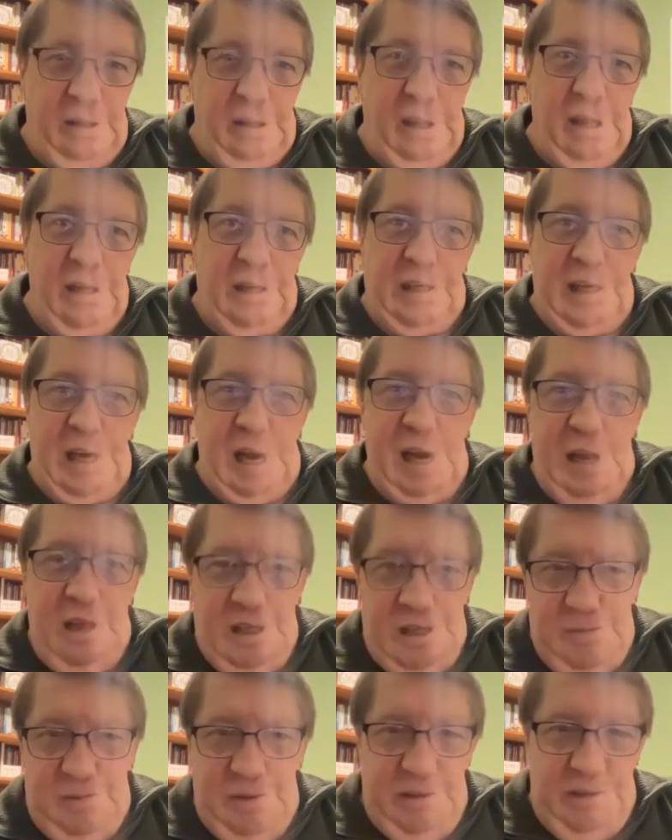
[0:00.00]

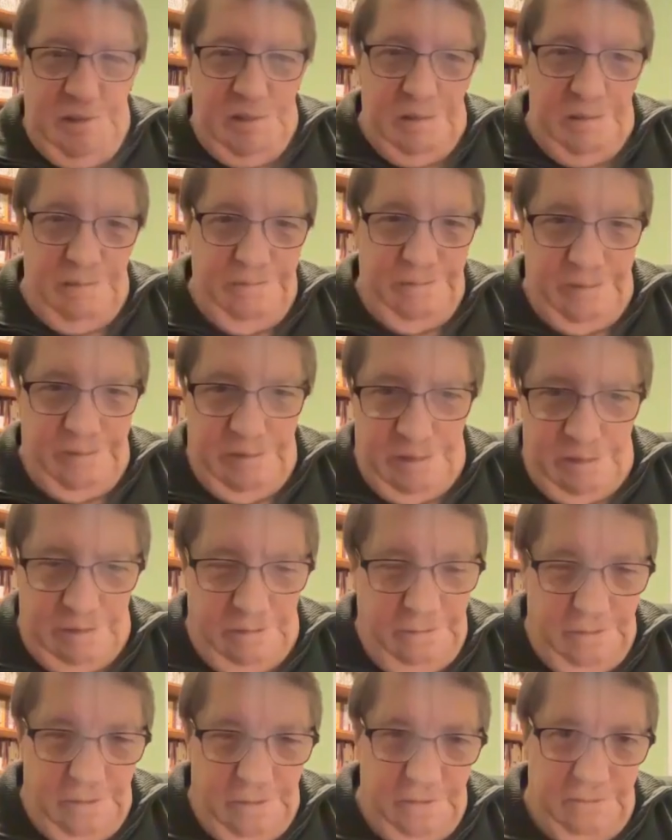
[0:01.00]
acknowledgement of,
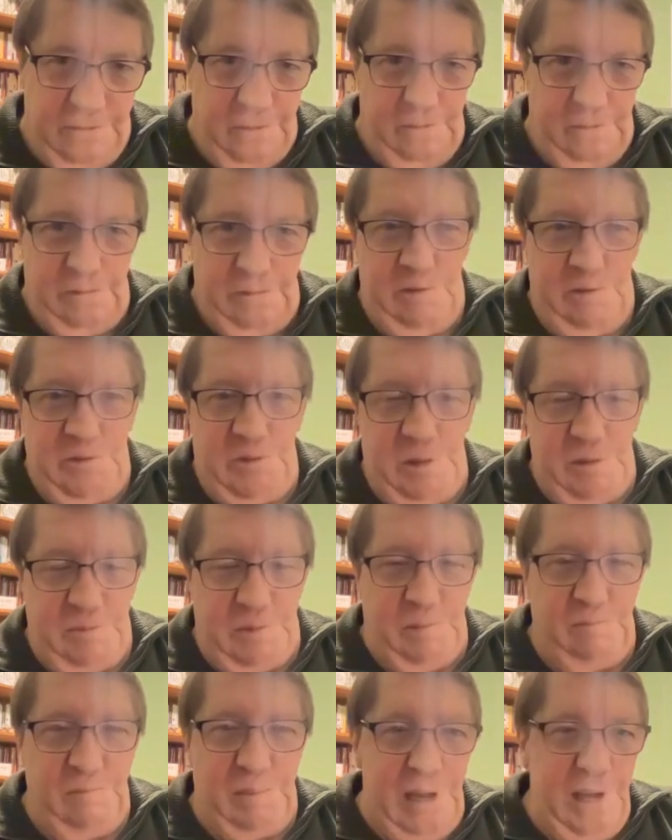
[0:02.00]
if there's
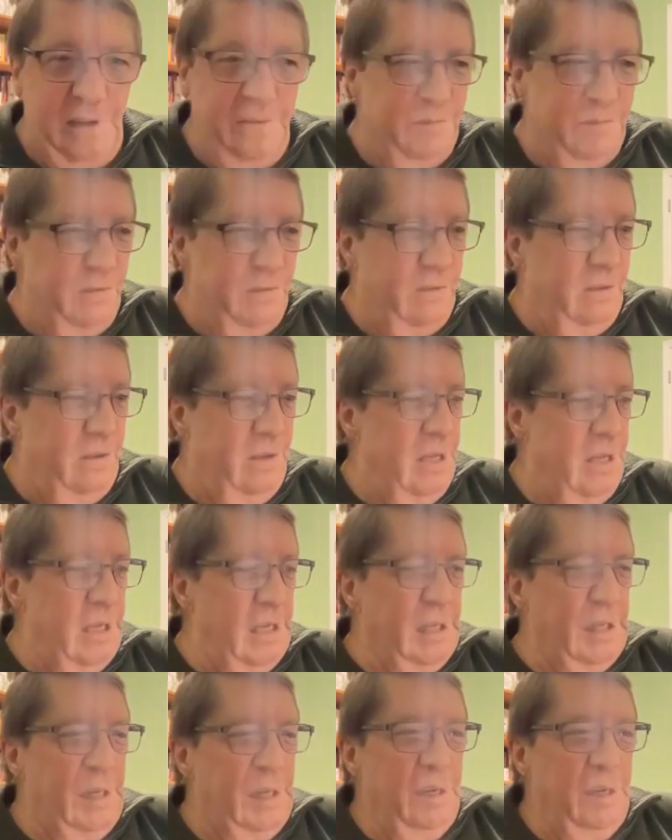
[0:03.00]
something painful.
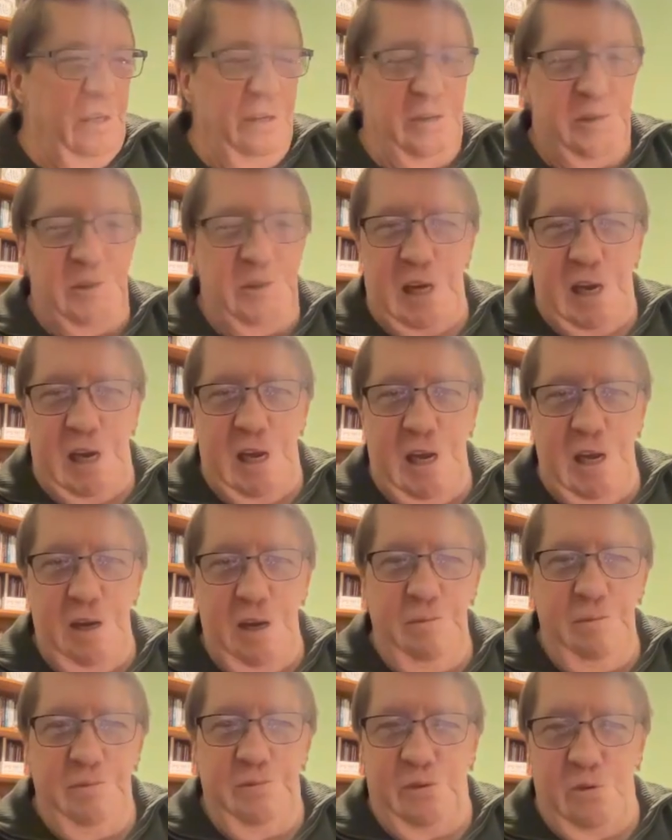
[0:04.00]
There's
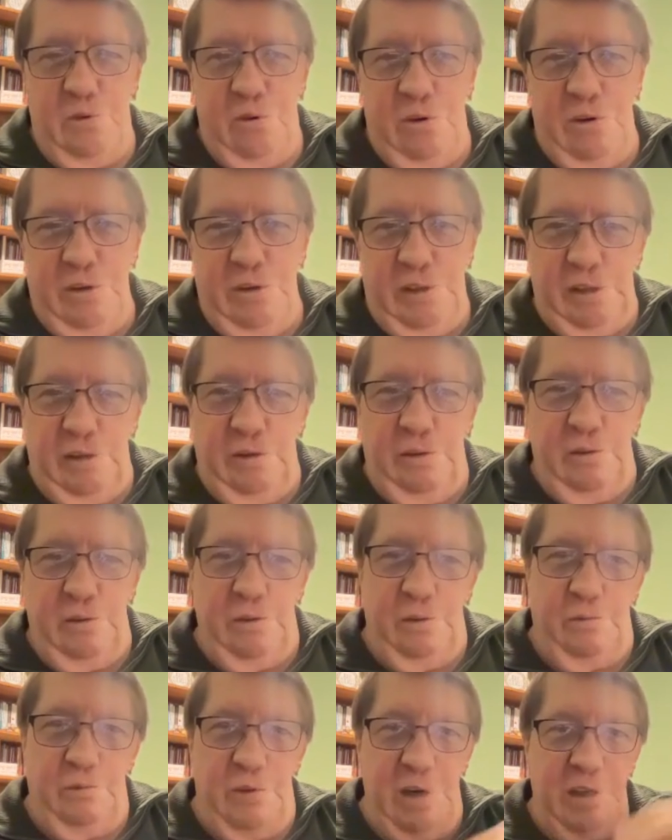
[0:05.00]
time for
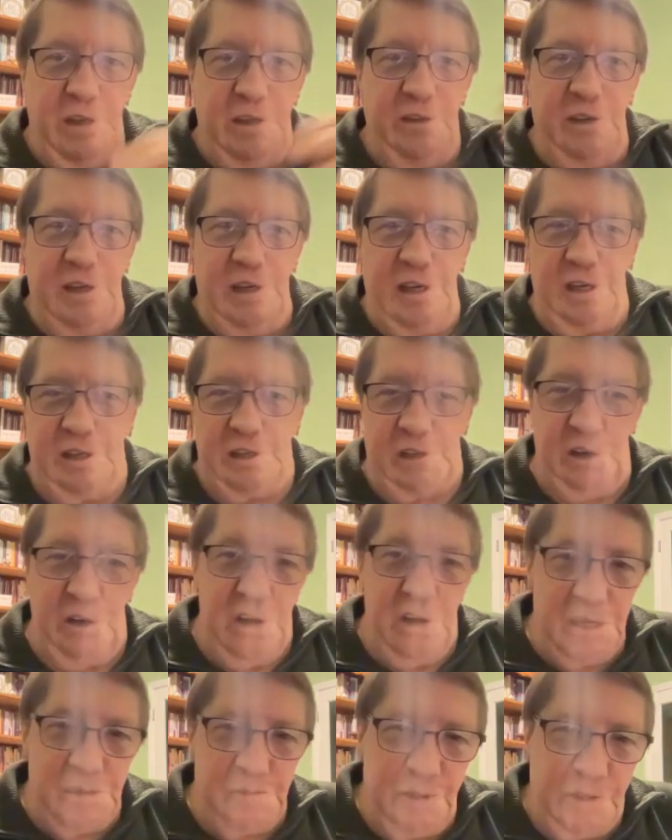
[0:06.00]
rendering
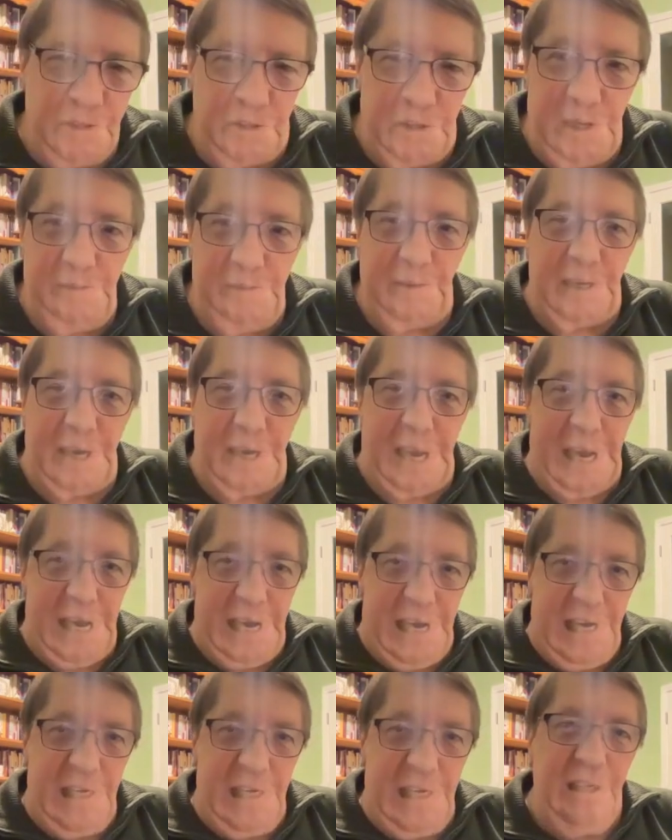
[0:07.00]
encouragement or even
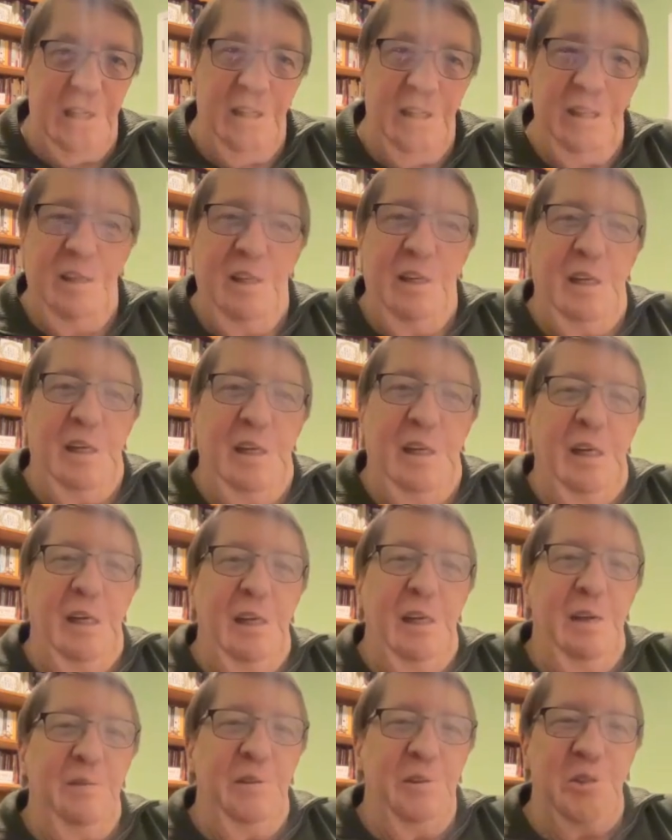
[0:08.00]
aid
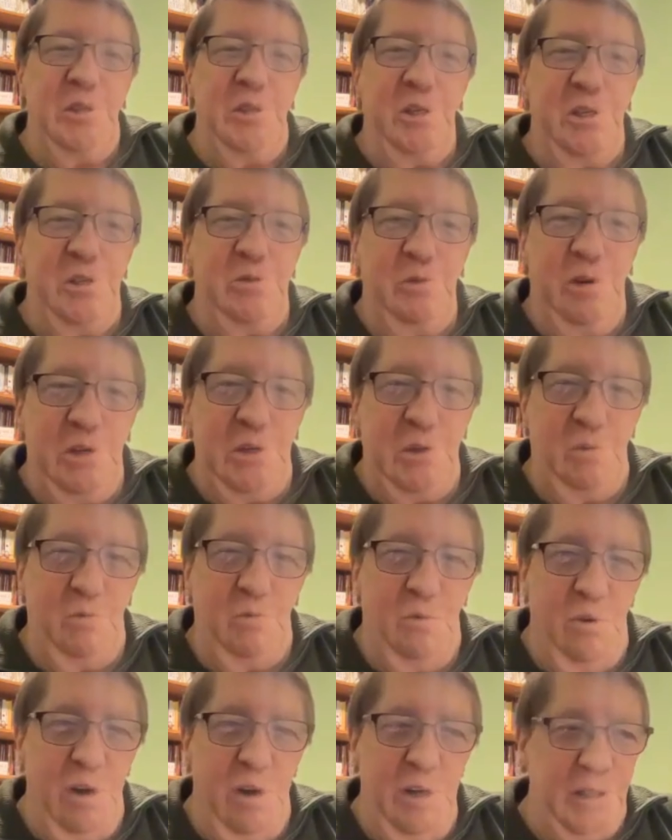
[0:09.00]
if the situation
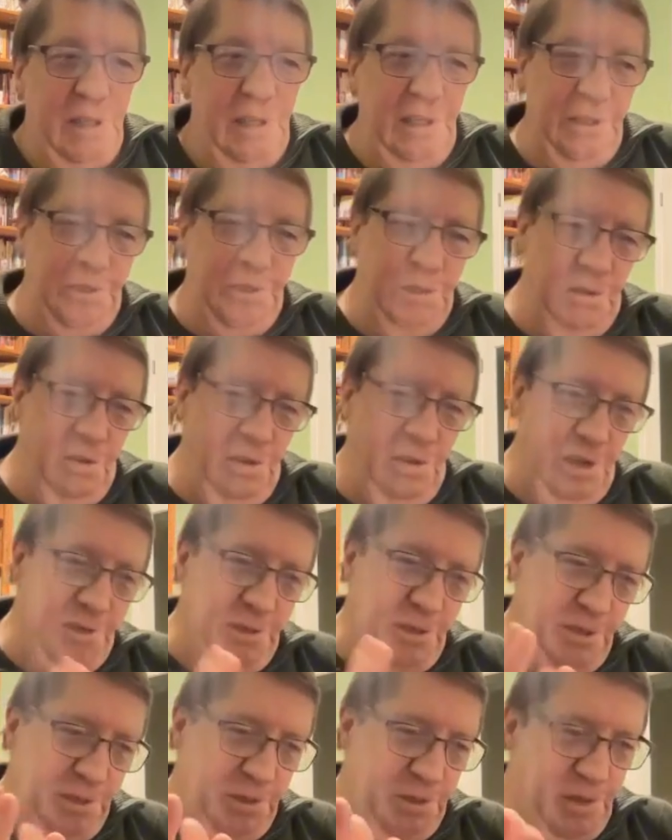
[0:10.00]
warrants. And so it's
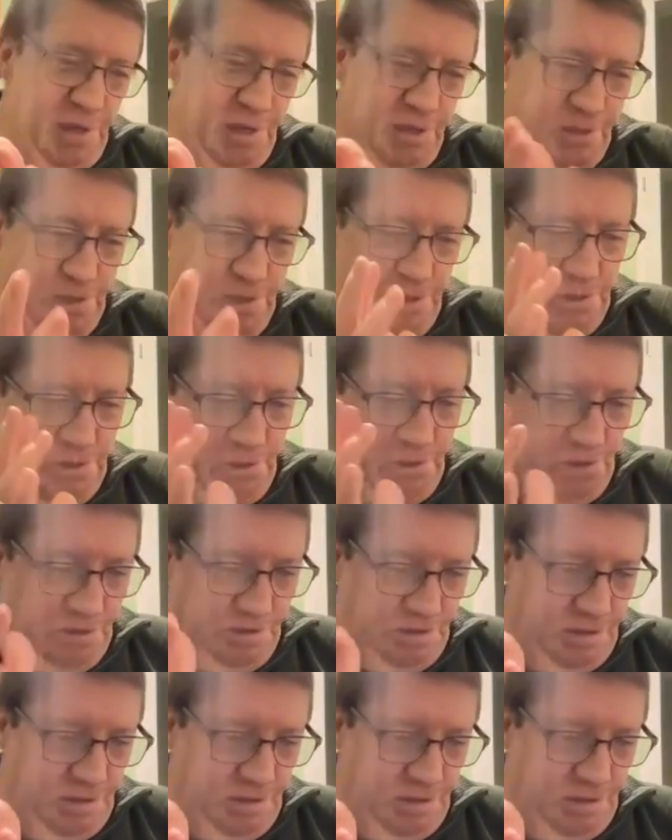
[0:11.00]
just